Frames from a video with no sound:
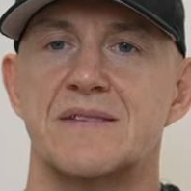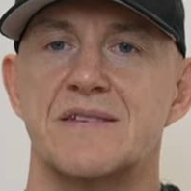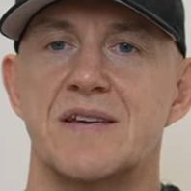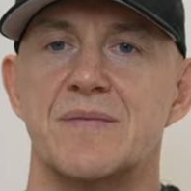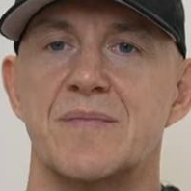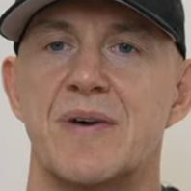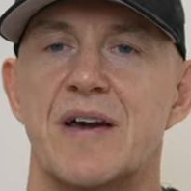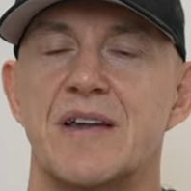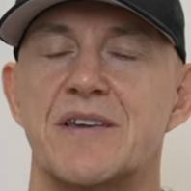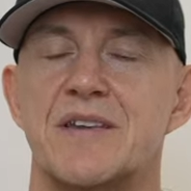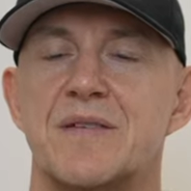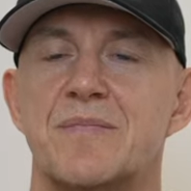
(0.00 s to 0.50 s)
That's it,
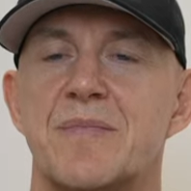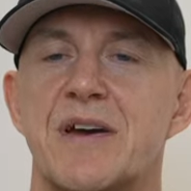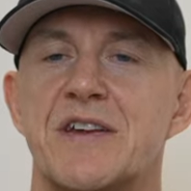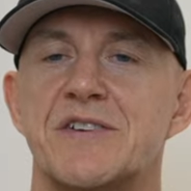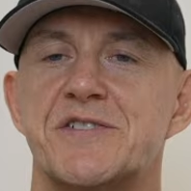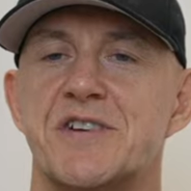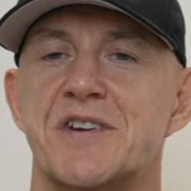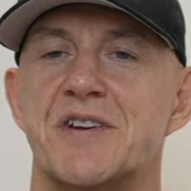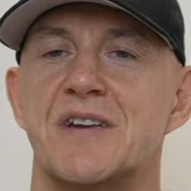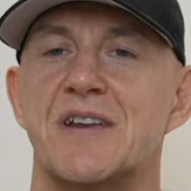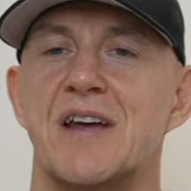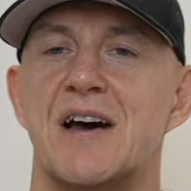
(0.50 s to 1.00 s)
man. You
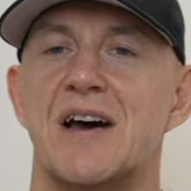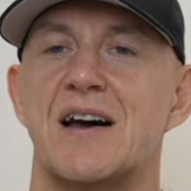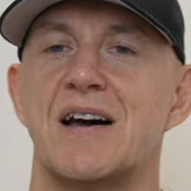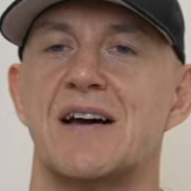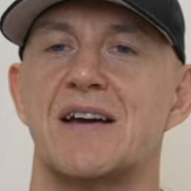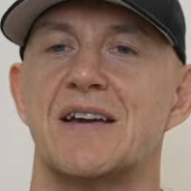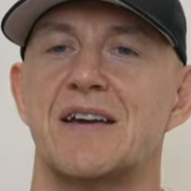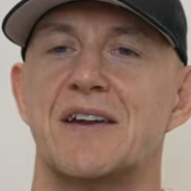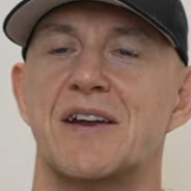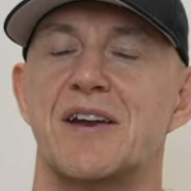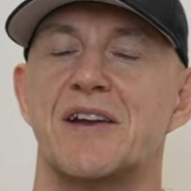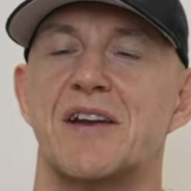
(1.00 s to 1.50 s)
mentioned
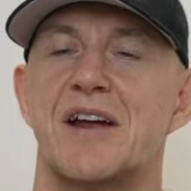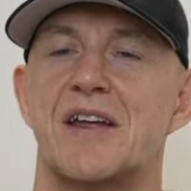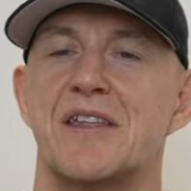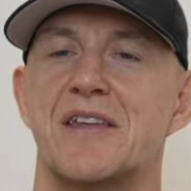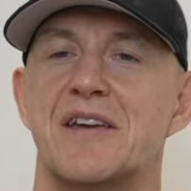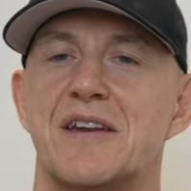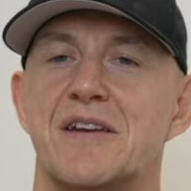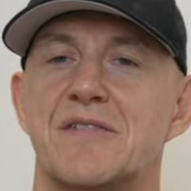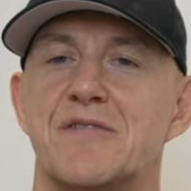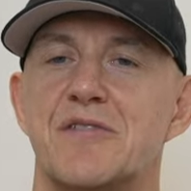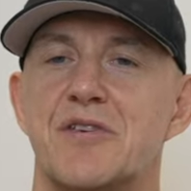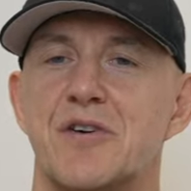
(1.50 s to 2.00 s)
uh, in another
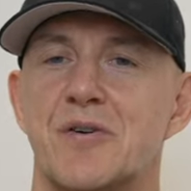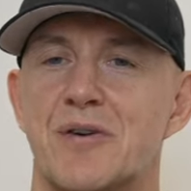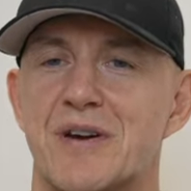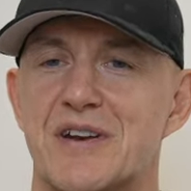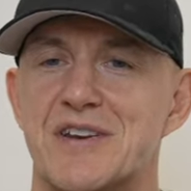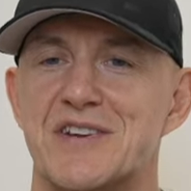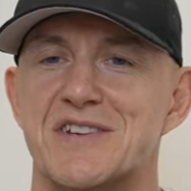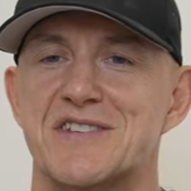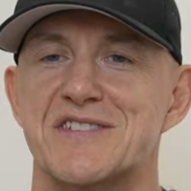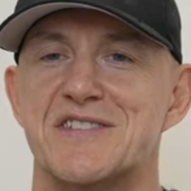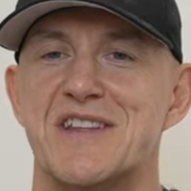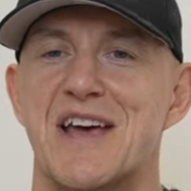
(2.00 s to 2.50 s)
interview
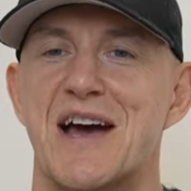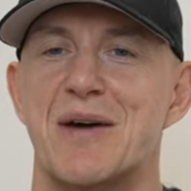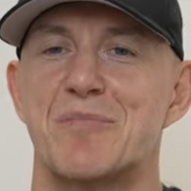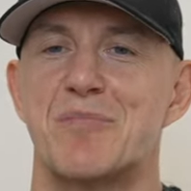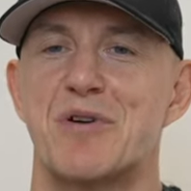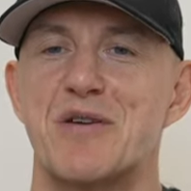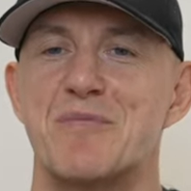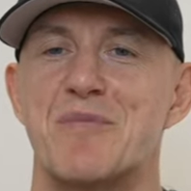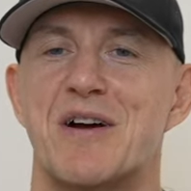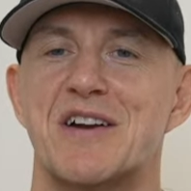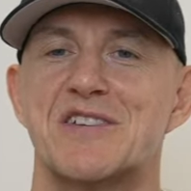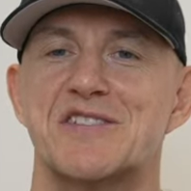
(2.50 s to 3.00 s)
and just now,
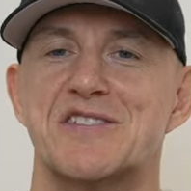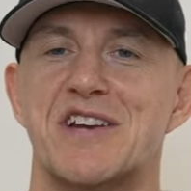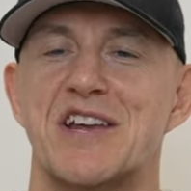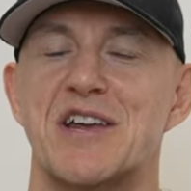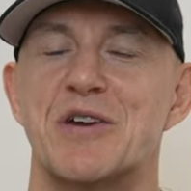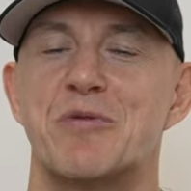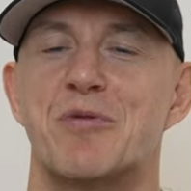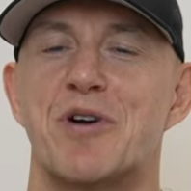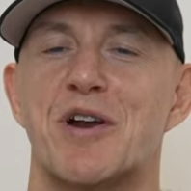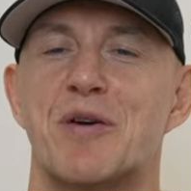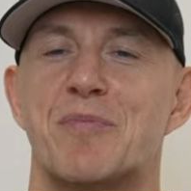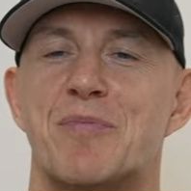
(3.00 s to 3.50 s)
pretty much that
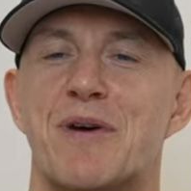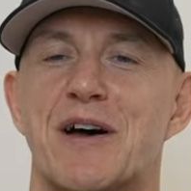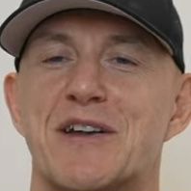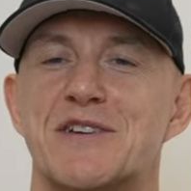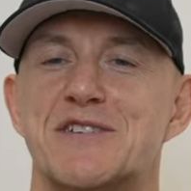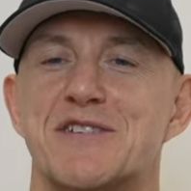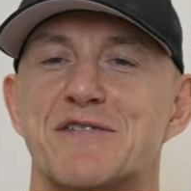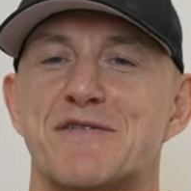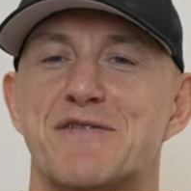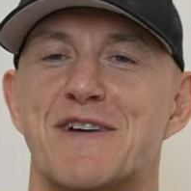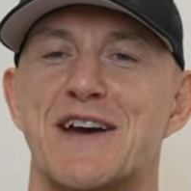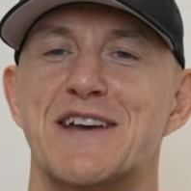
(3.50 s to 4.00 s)
you want to
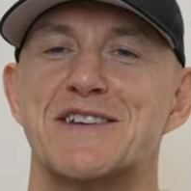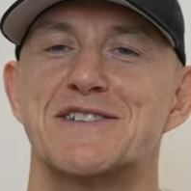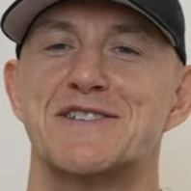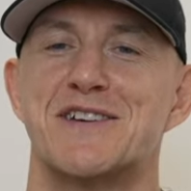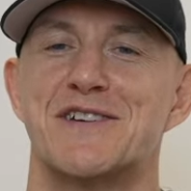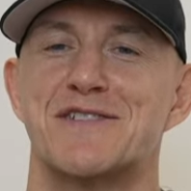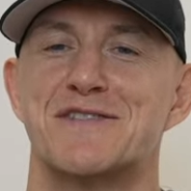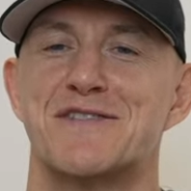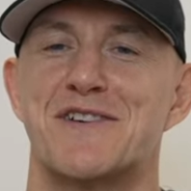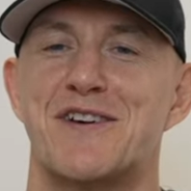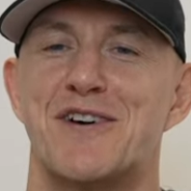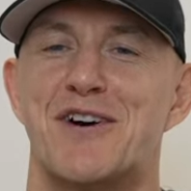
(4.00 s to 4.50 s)
punch the face
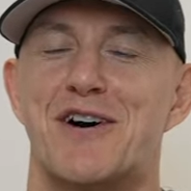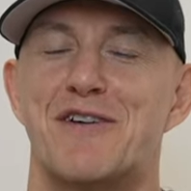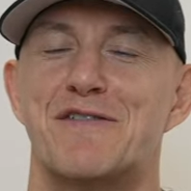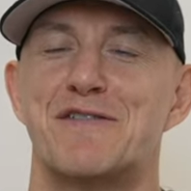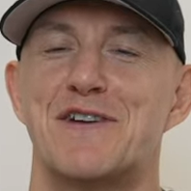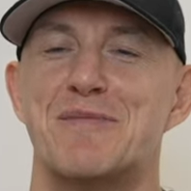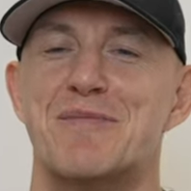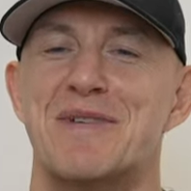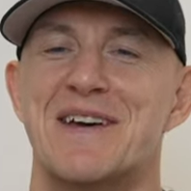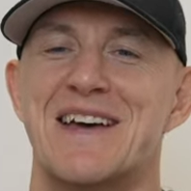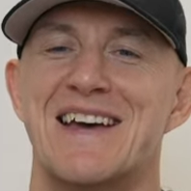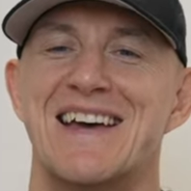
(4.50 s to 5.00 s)
off, off
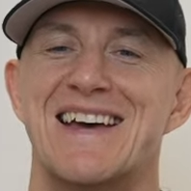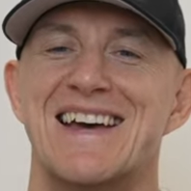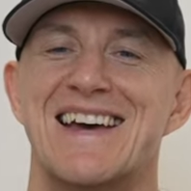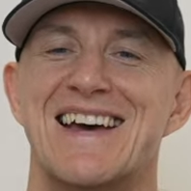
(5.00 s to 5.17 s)
him.